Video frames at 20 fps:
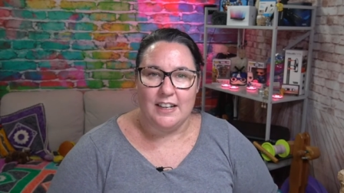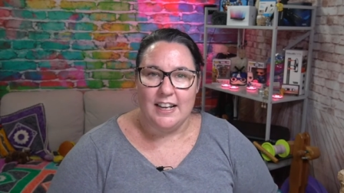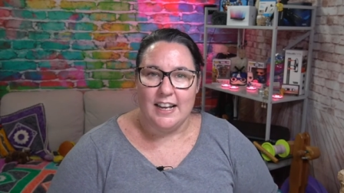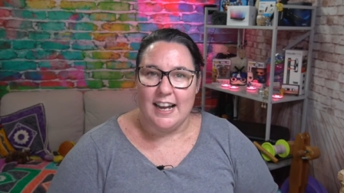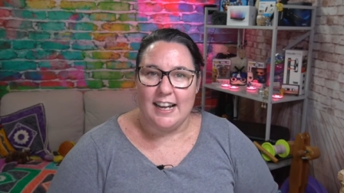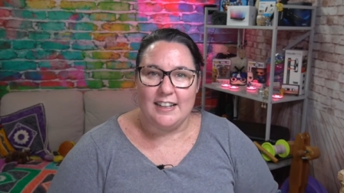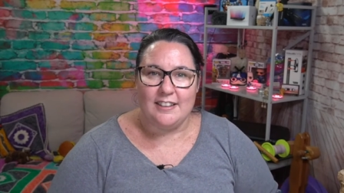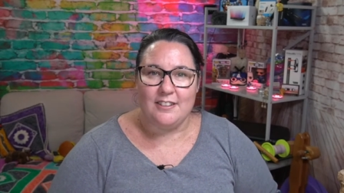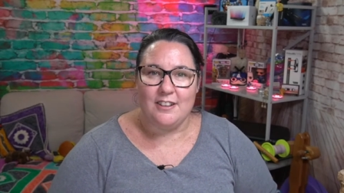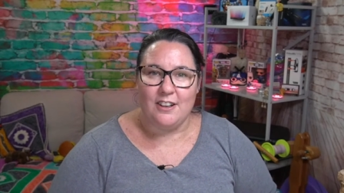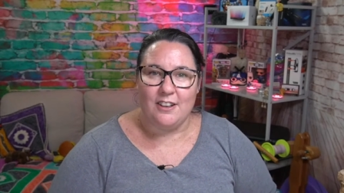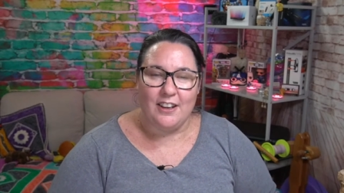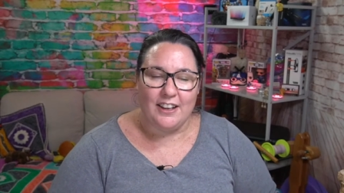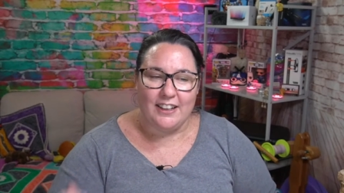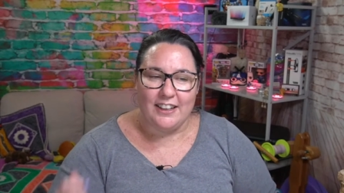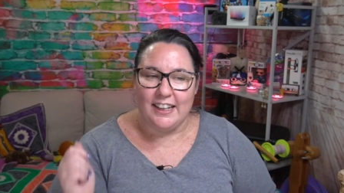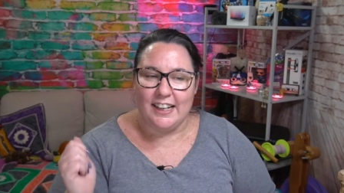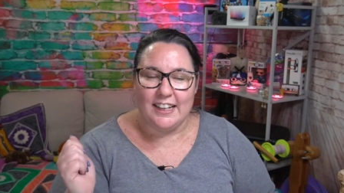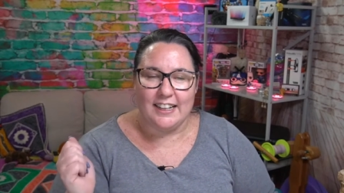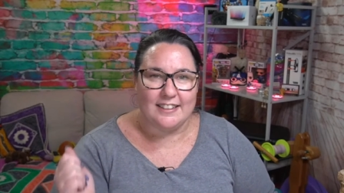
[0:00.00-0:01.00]
It's not like
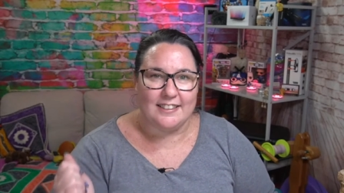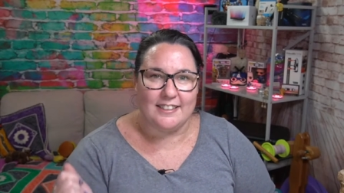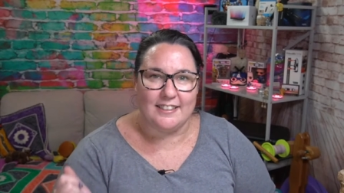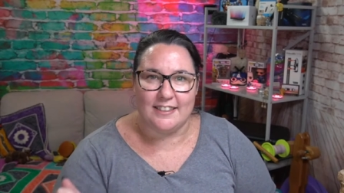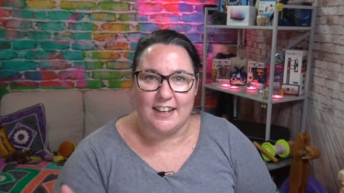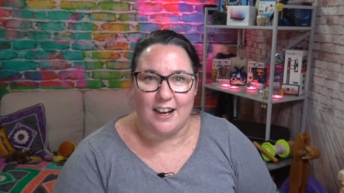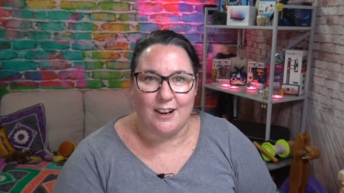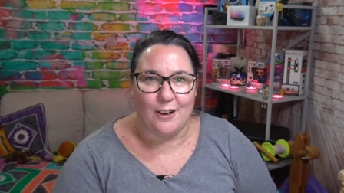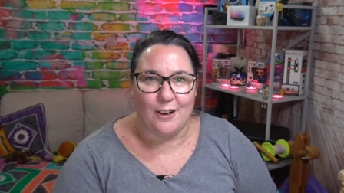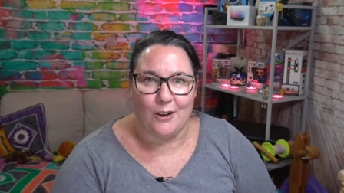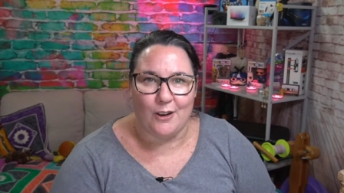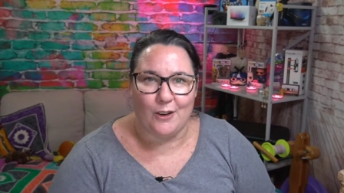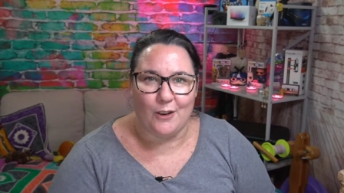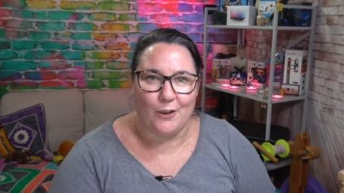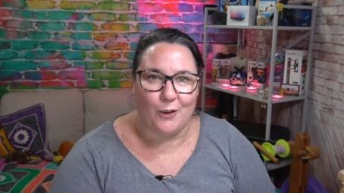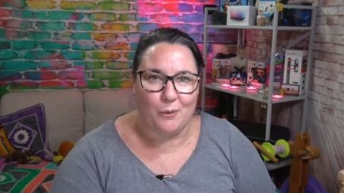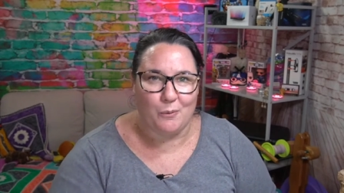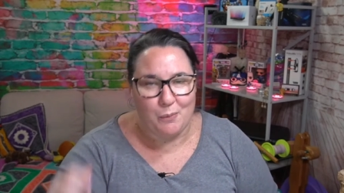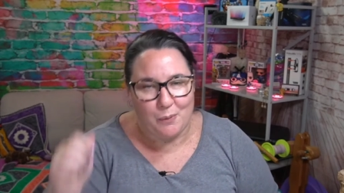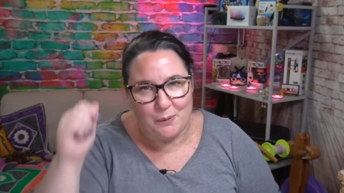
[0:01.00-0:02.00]
you're going to suck on it
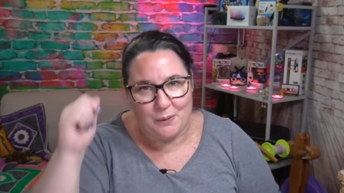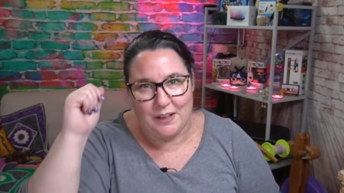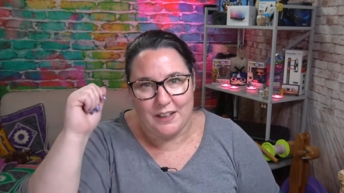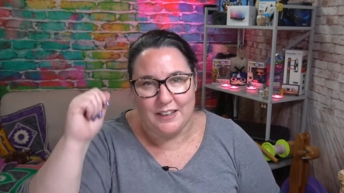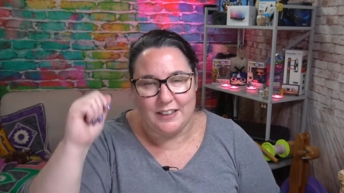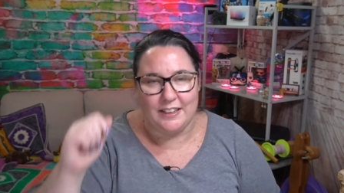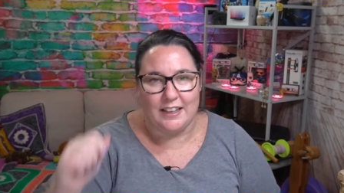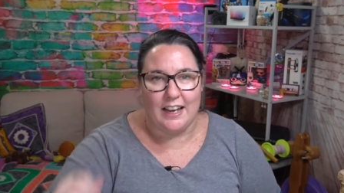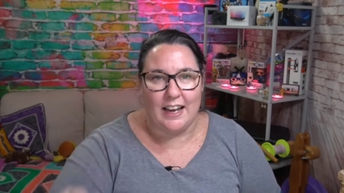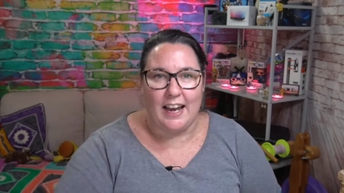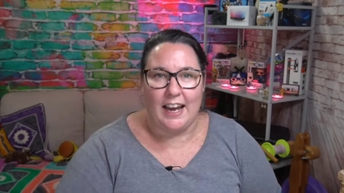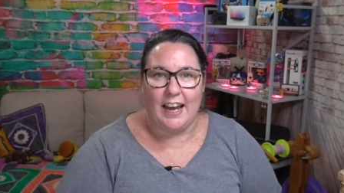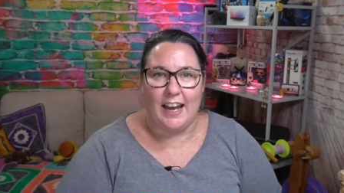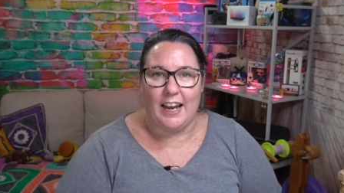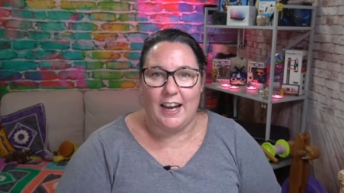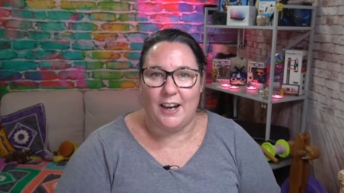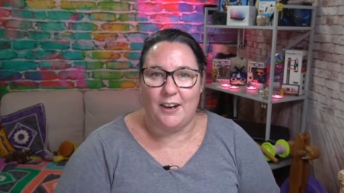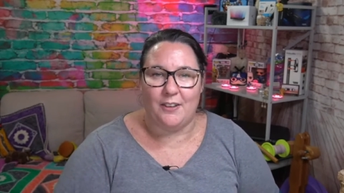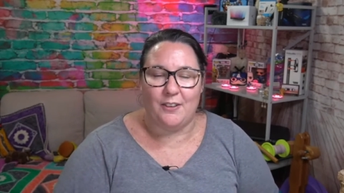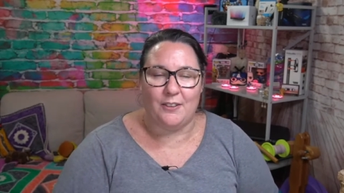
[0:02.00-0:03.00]
or put it in your
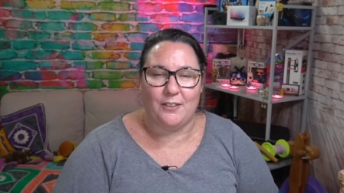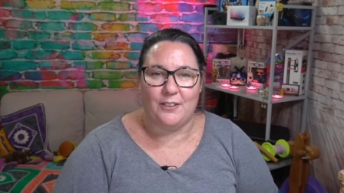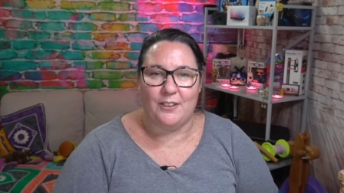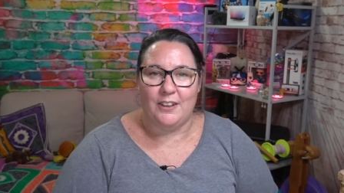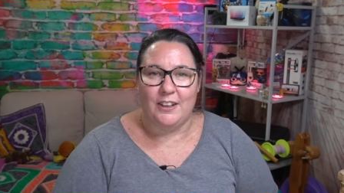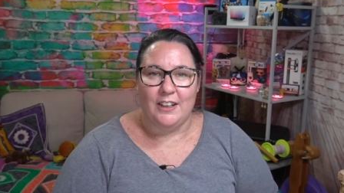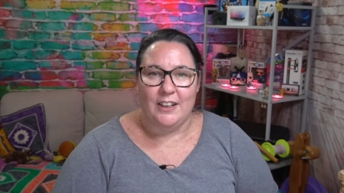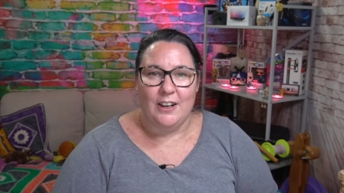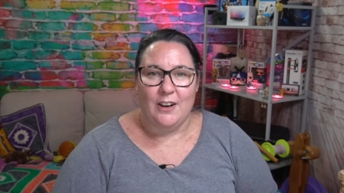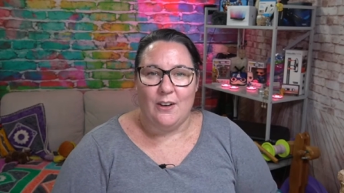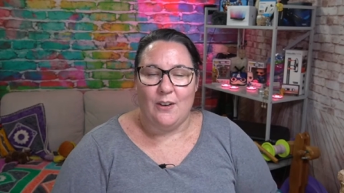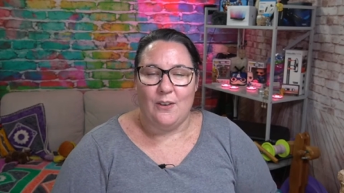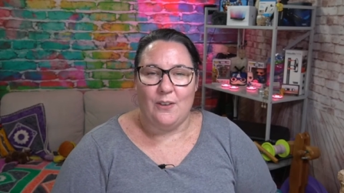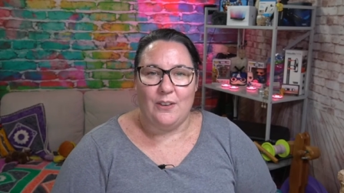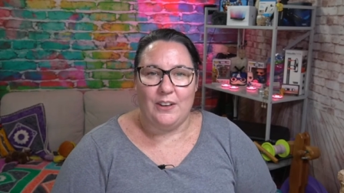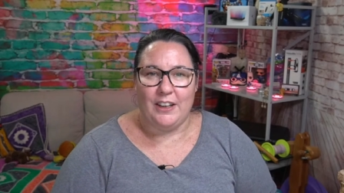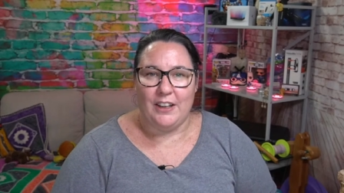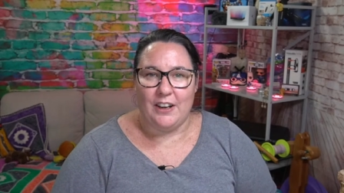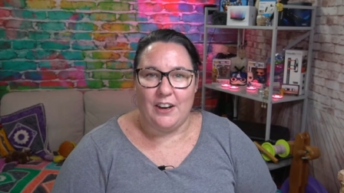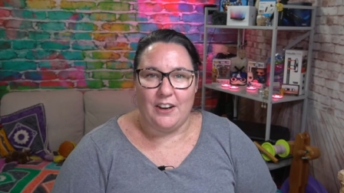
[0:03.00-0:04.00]
hair or or
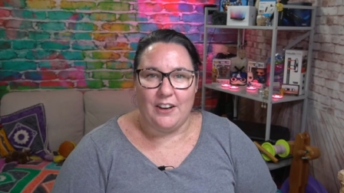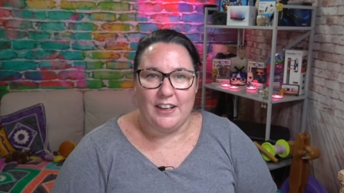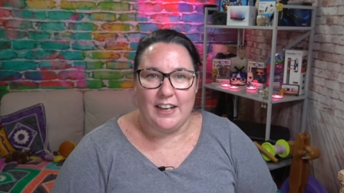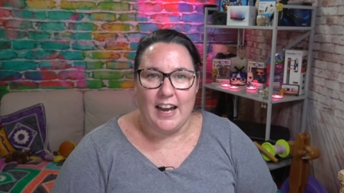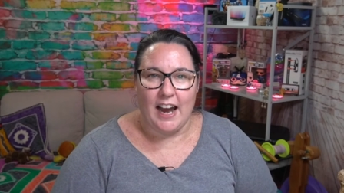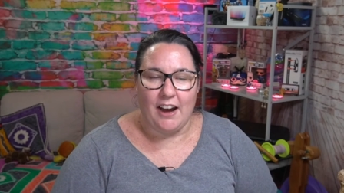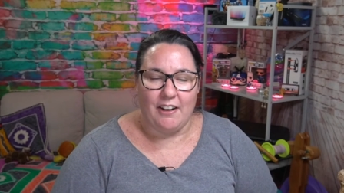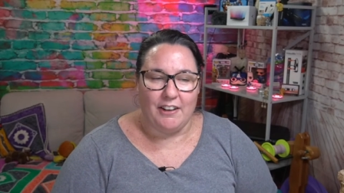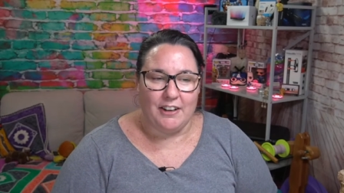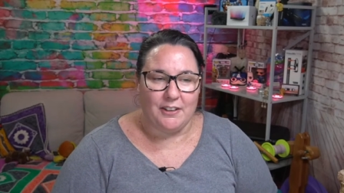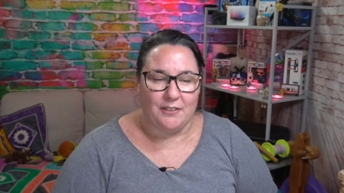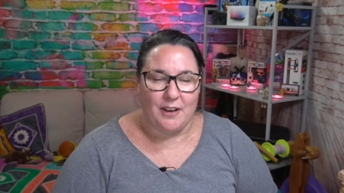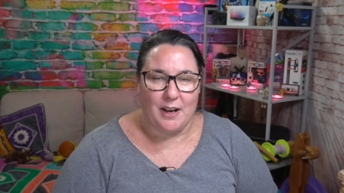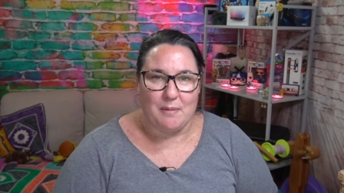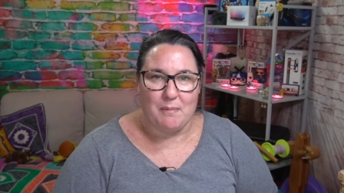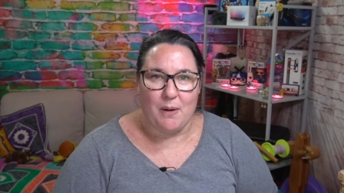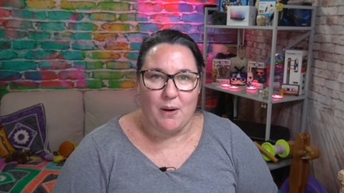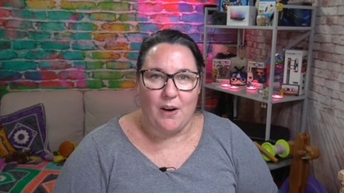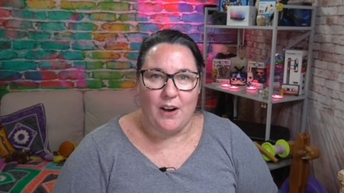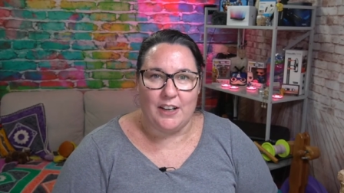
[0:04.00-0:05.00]
you know carry it around
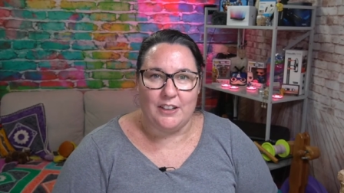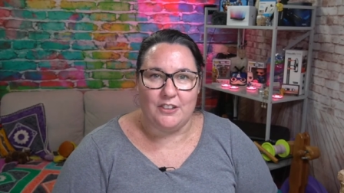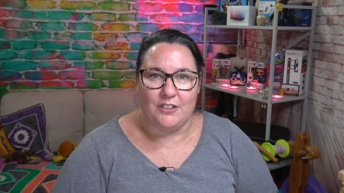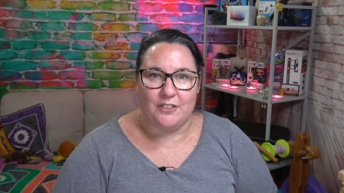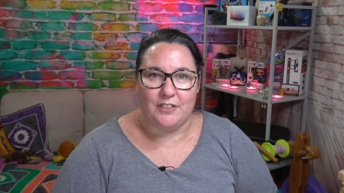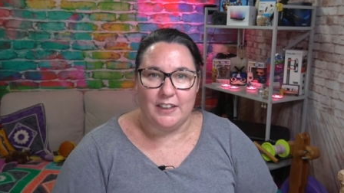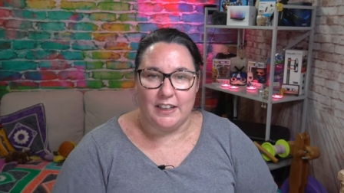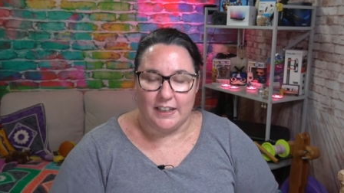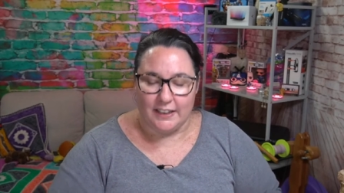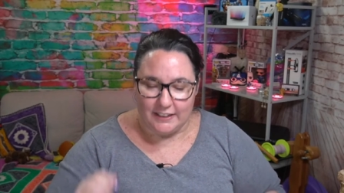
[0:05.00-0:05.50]
behind your ear.